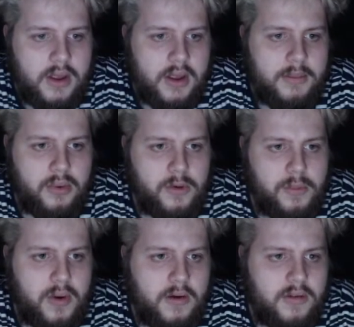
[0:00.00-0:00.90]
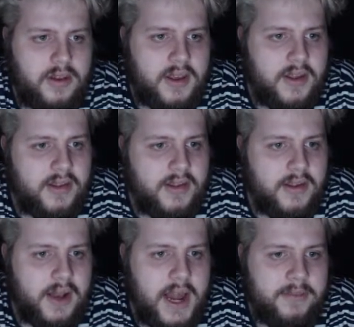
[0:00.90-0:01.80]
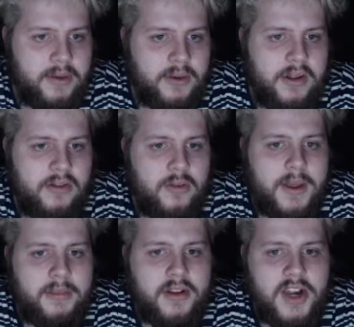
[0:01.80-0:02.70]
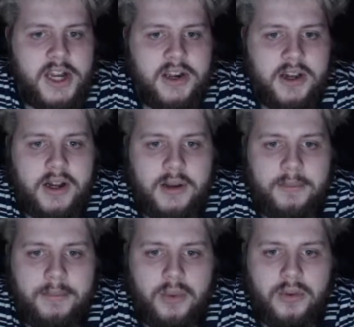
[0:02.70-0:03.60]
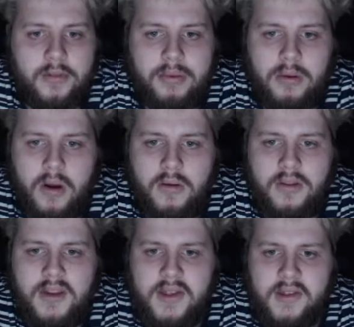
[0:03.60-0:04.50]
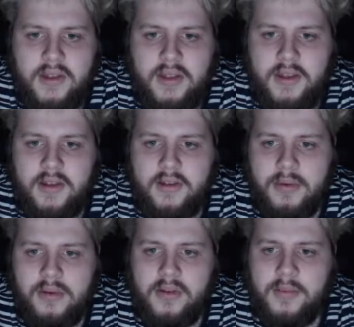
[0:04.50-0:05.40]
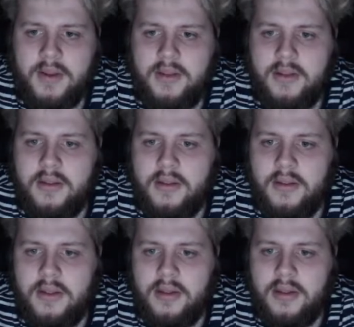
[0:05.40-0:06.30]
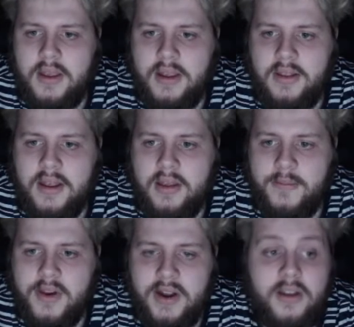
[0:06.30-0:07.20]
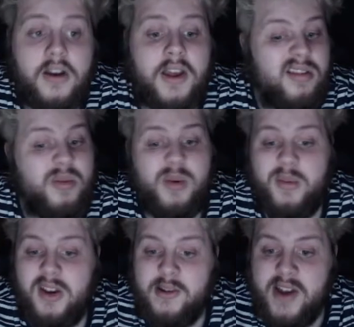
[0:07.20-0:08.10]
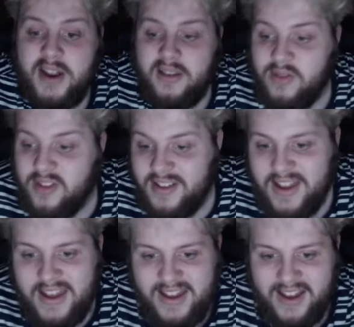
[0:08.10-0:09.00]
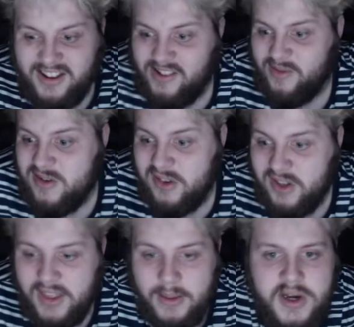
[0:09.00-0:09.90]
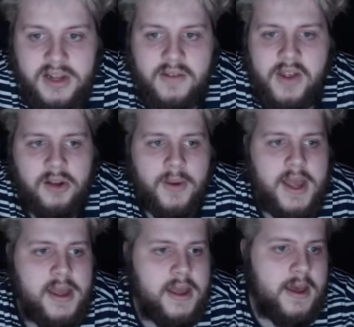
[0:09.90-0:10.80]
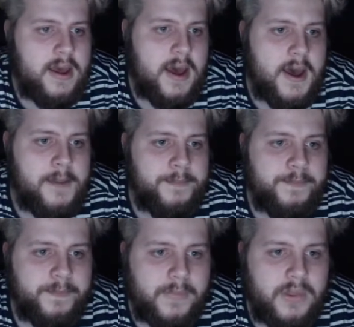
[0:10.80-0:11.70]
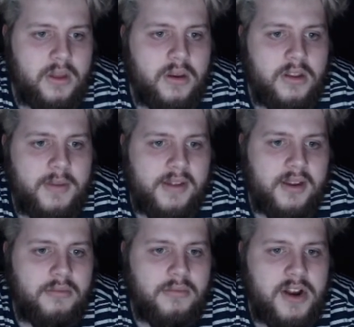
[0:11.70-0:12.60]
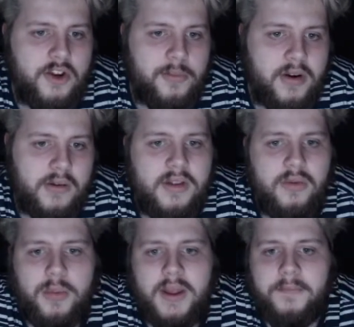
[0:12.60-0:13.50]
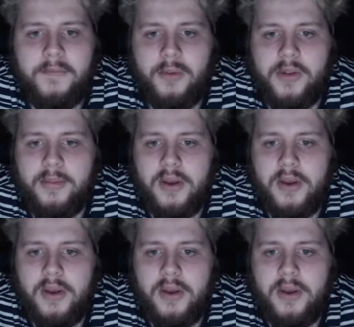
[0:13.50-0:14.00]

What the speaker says: Board priorities. Last but not least, you'll be able to change the board's priorities. These priorities are going to dictate the objective. Okay, so it's pretty much the objectives. I didn't even look at the objectives anyway. Note the domestic and regional priorities will be influenced by your